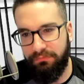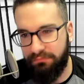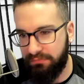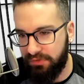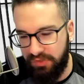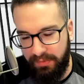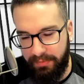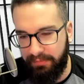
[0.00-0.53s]

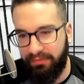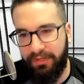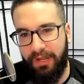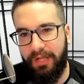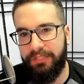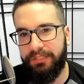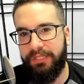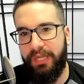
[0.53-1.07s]
Strip it of the
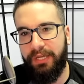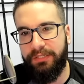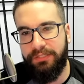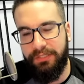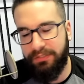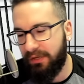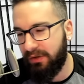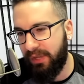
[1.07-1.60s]
context,
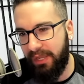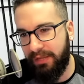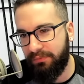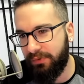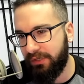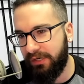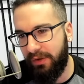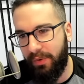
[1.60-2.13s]
just, okay,
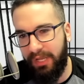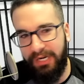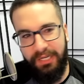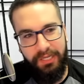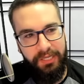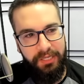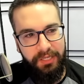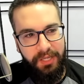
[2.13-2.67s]
well, you know what?
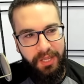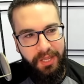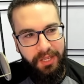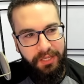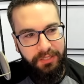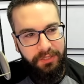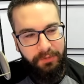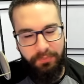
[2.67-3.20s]

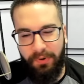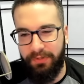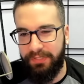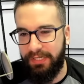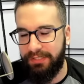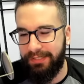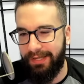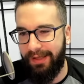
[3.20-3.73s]
They're
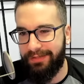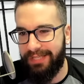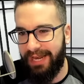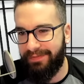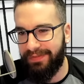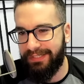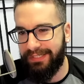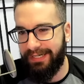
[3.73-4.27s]
protesting
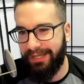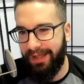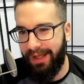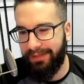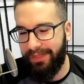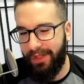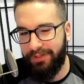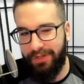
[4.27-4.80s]
outside of a
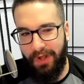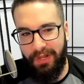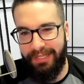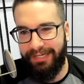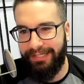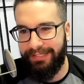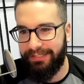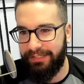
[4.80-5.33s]
synagogue. That's all
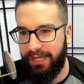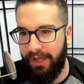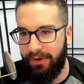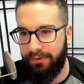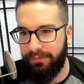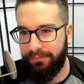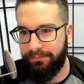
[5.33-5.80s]
I need to know.